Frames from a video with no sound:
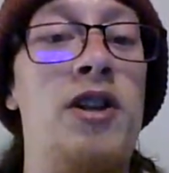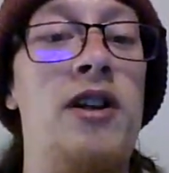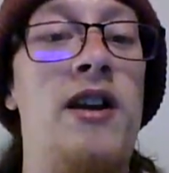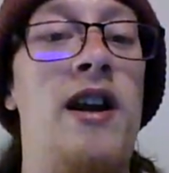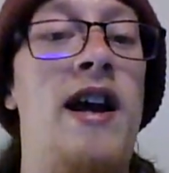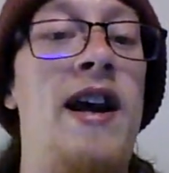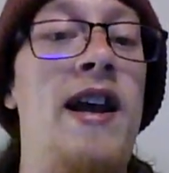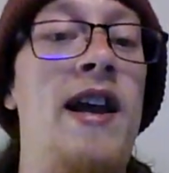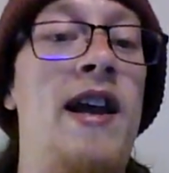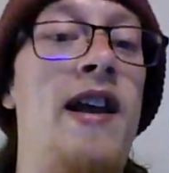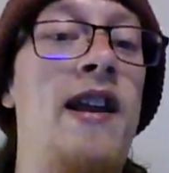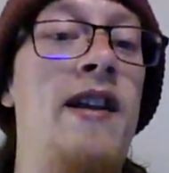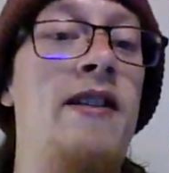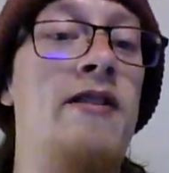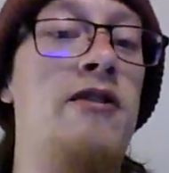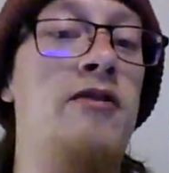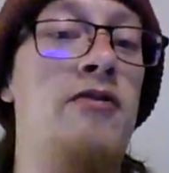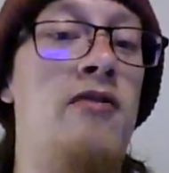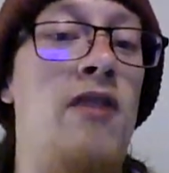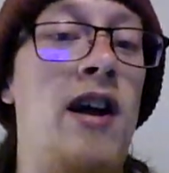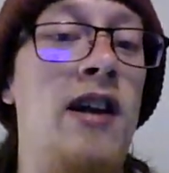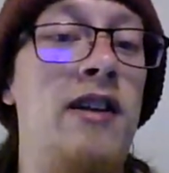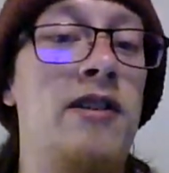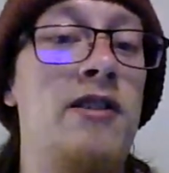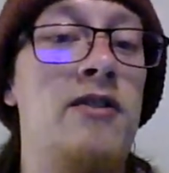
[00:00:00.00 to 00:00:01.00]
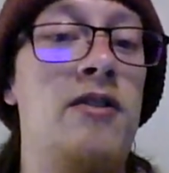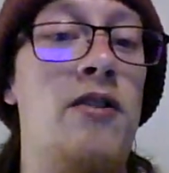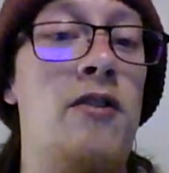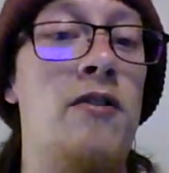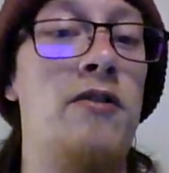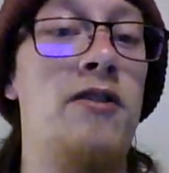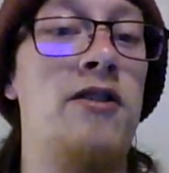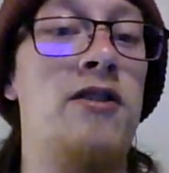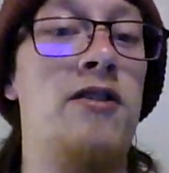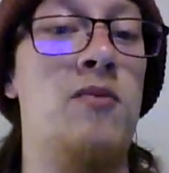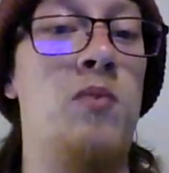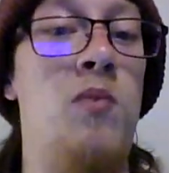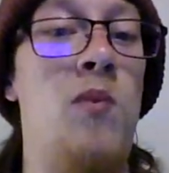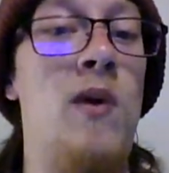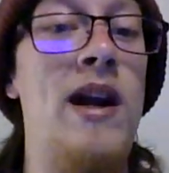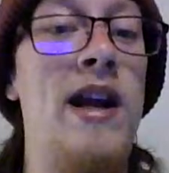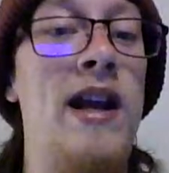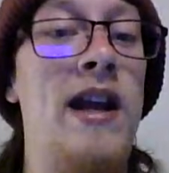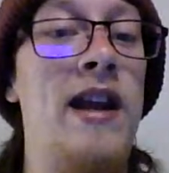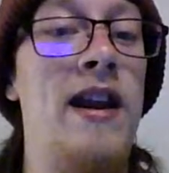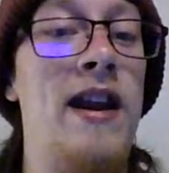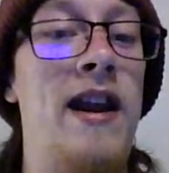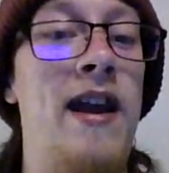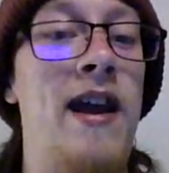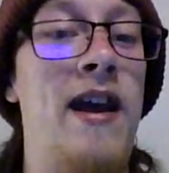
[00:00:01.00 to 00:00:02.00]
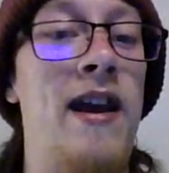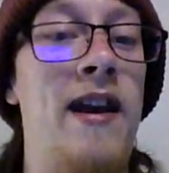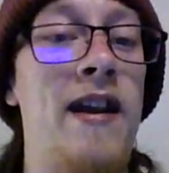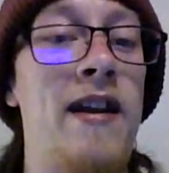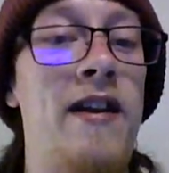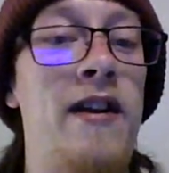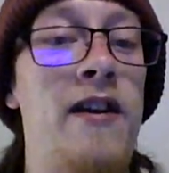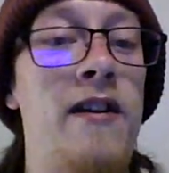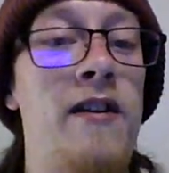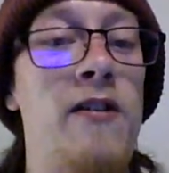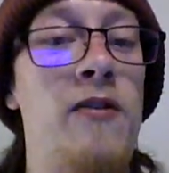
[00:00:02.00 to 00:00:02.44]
and so I start swinging at it,